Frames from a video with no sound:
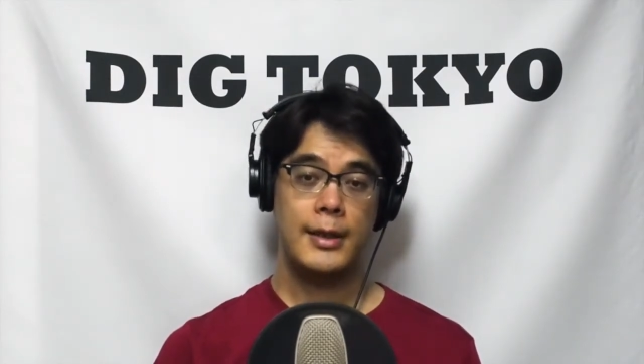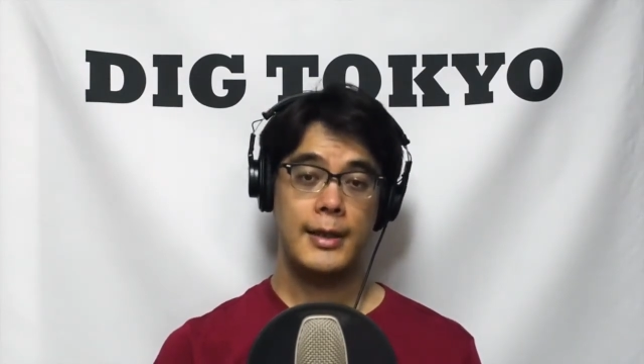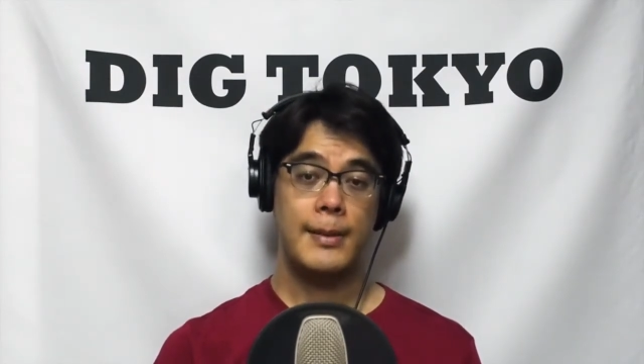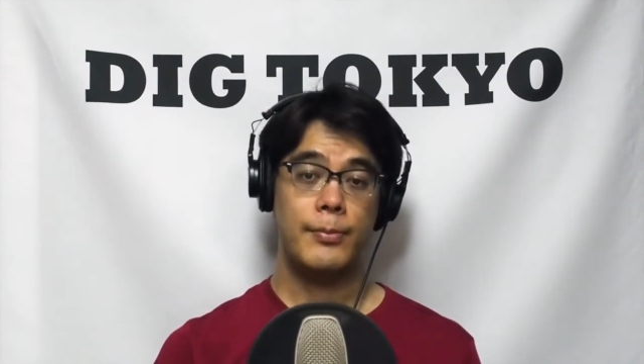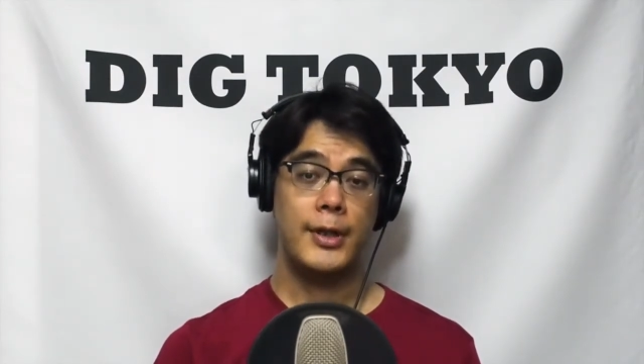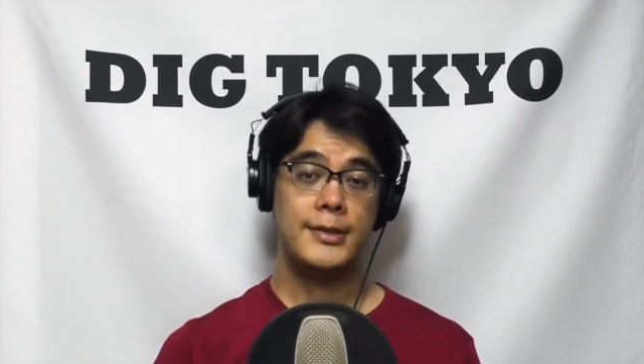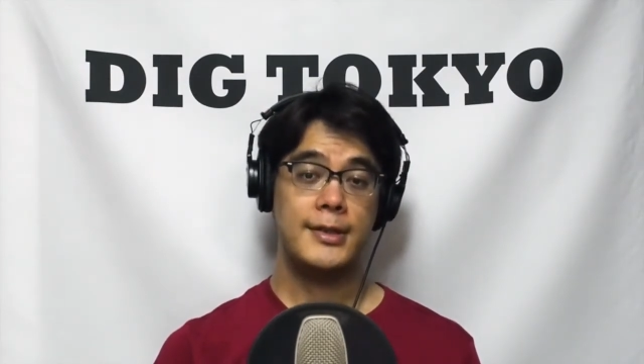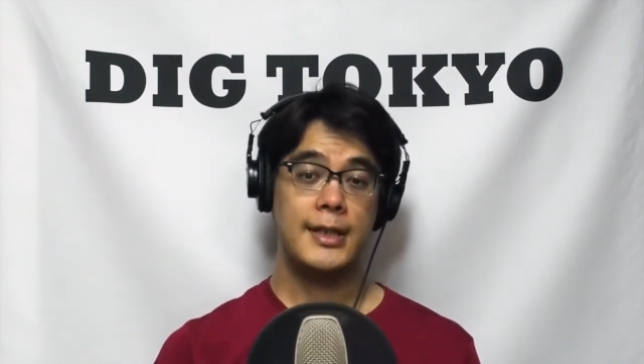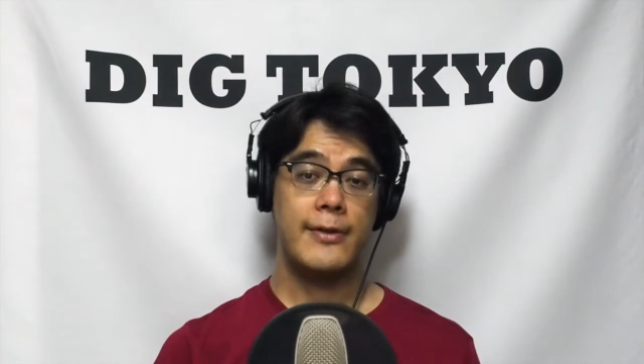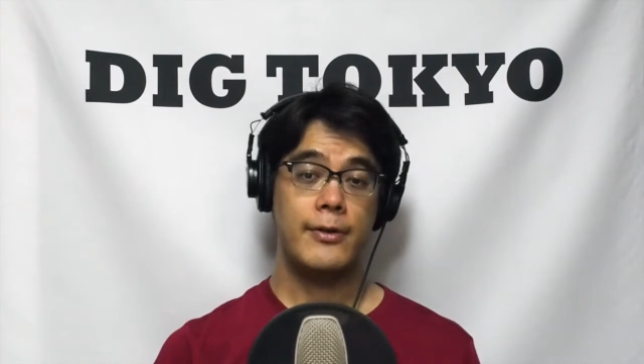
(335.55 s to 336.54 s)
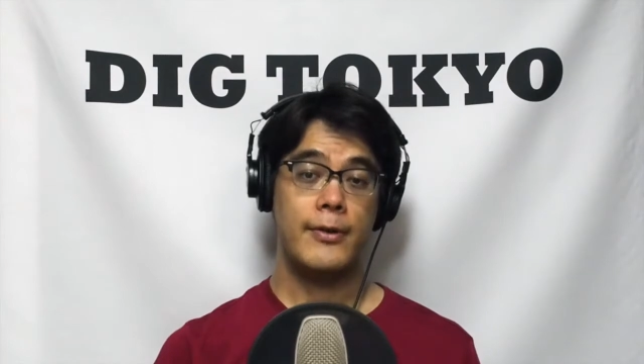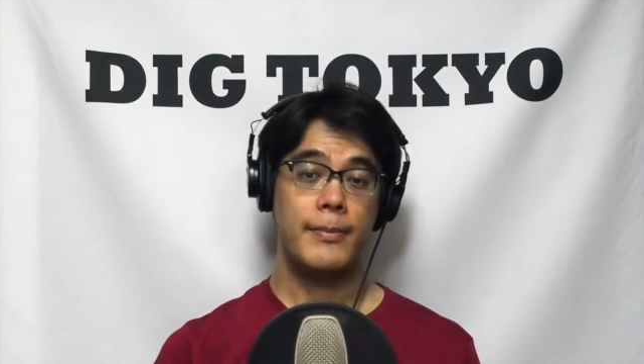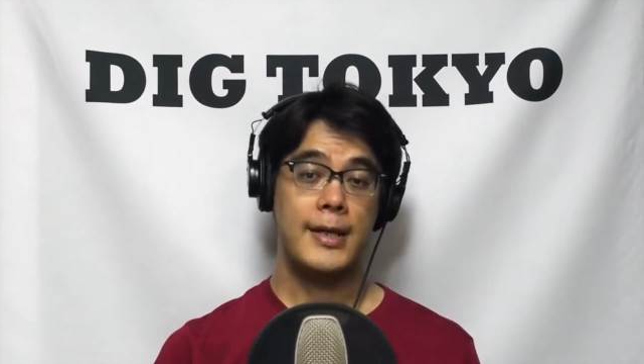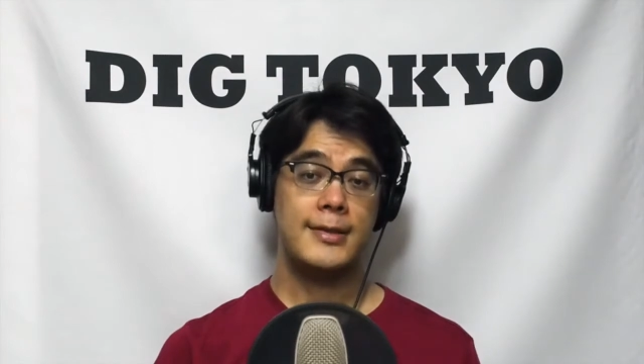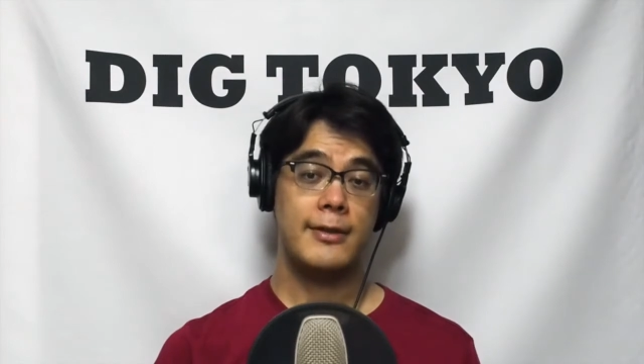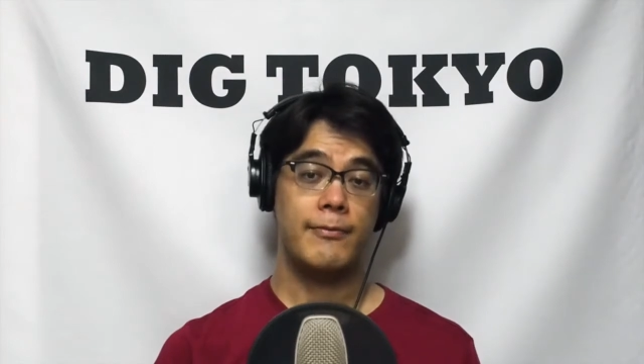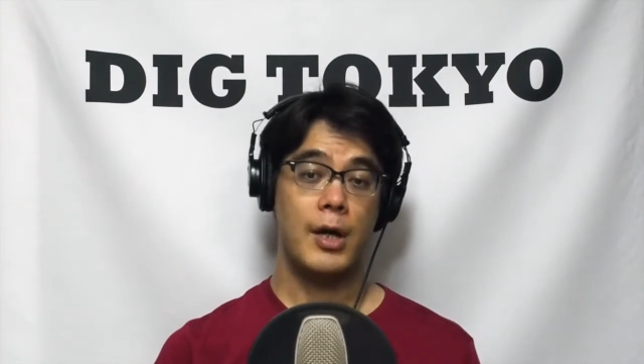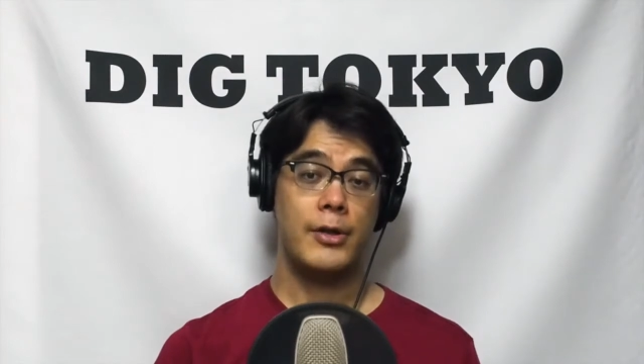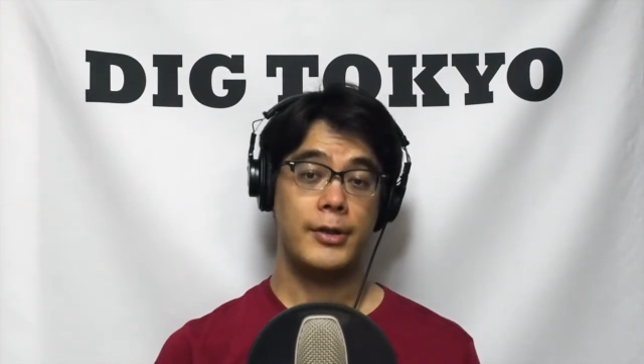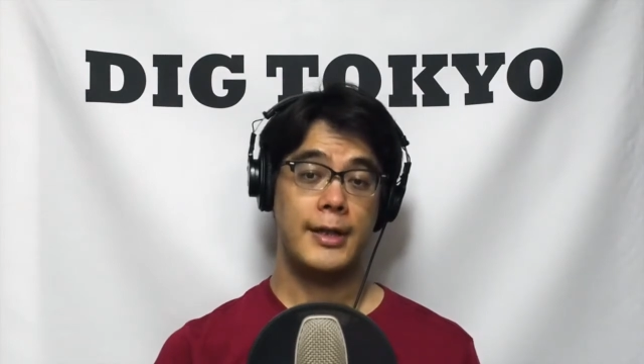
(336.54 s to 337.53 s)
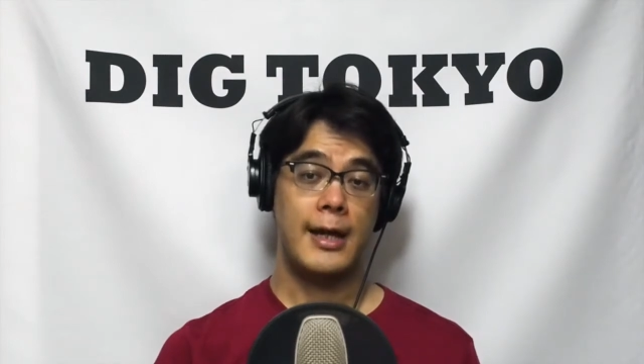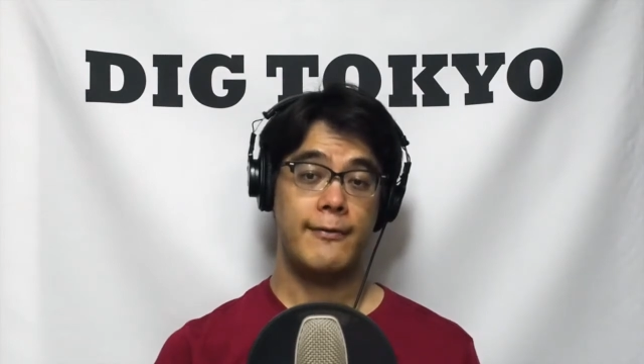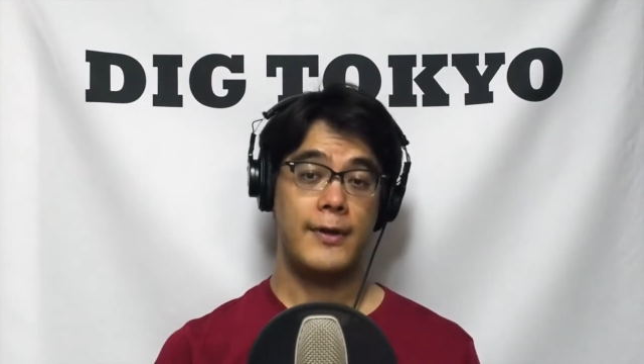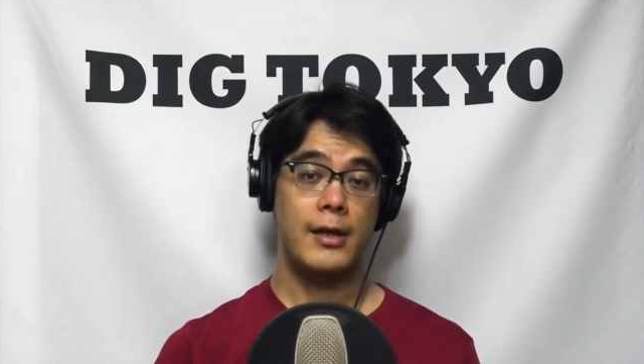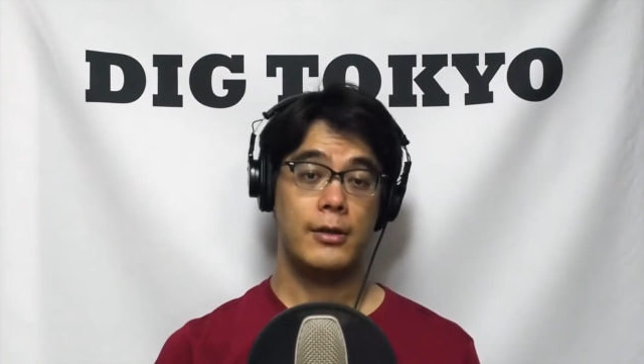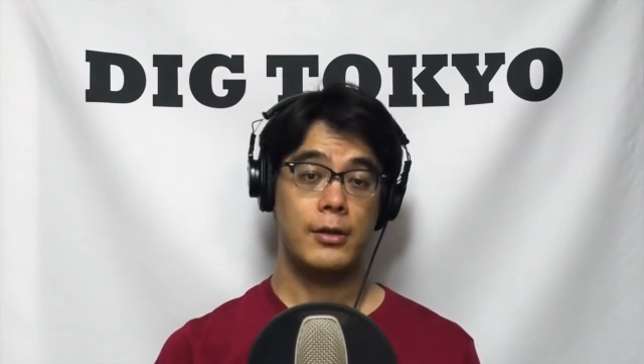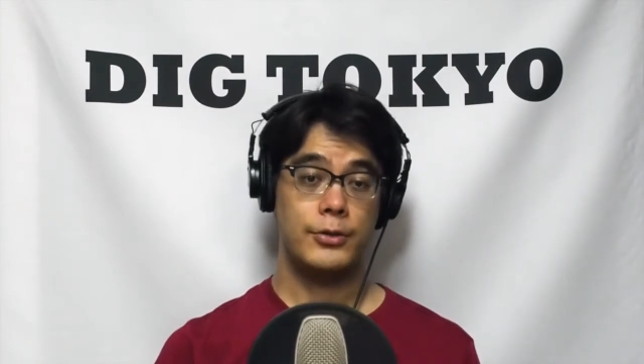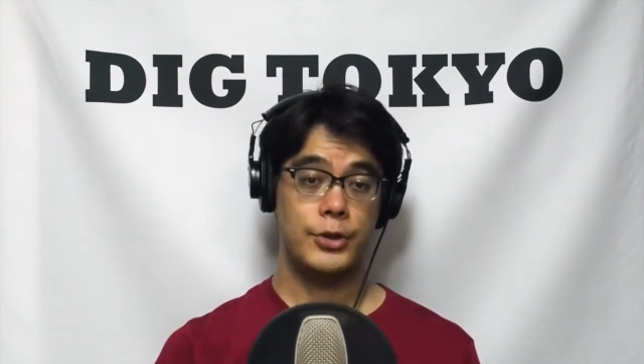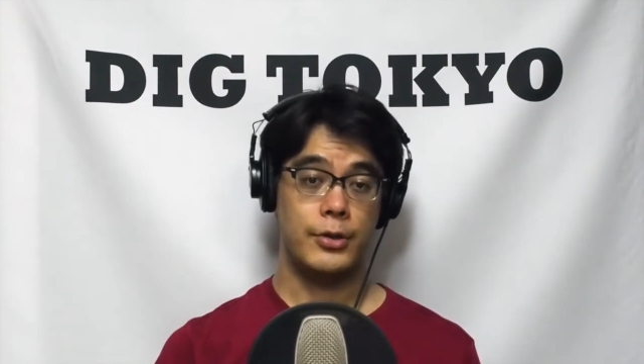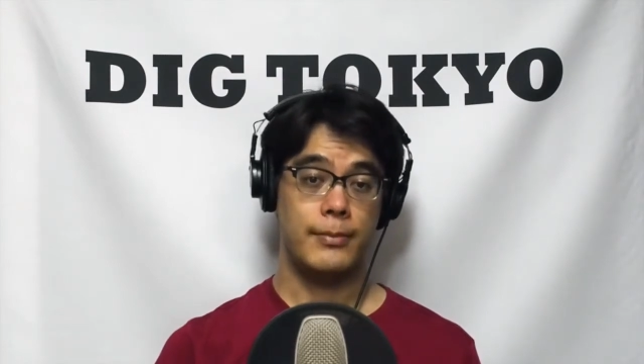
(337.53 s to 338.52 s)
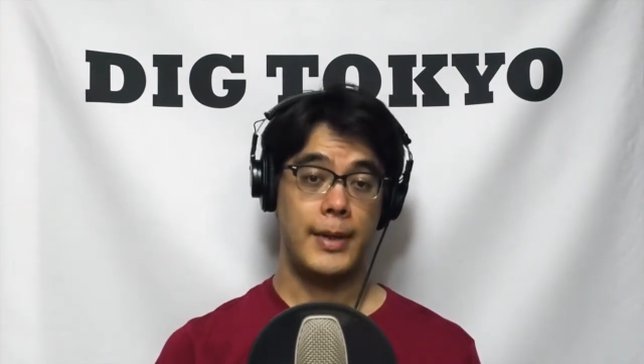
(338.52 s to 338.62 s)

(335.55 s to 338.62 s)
It brings together the best of modern cafe culture